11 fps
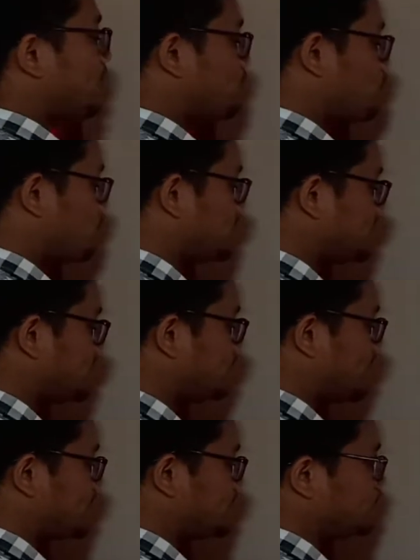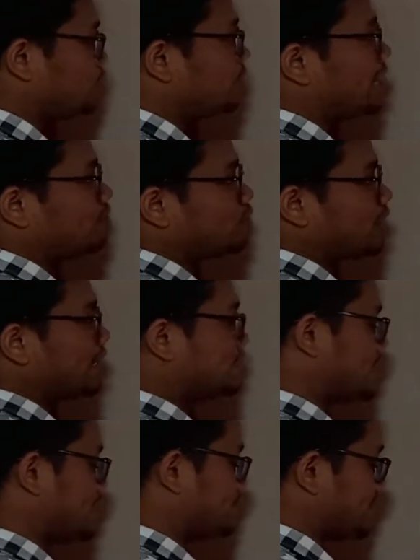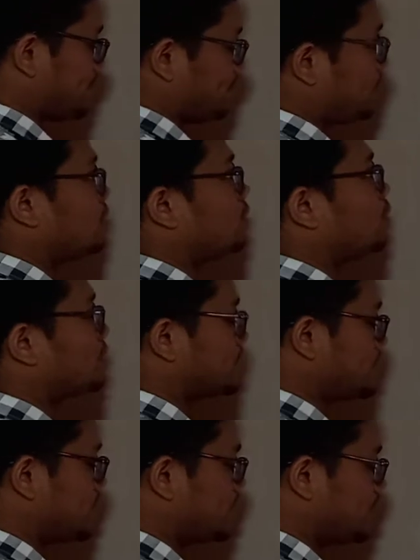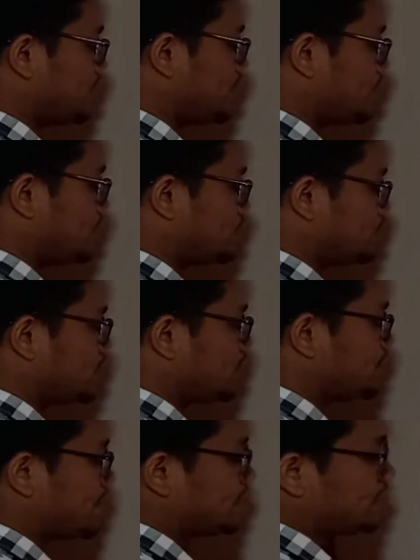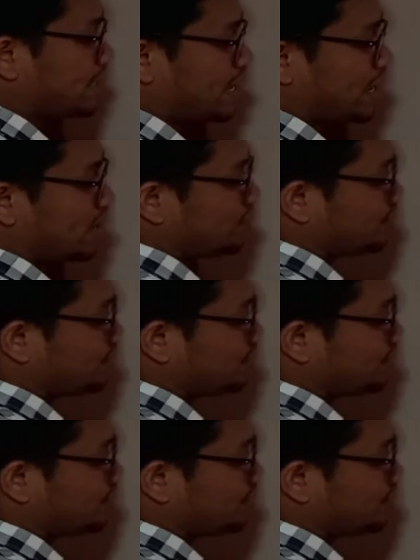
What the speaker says: procedure wise, you don't have to write step and all. Okay, children, so just imagine I have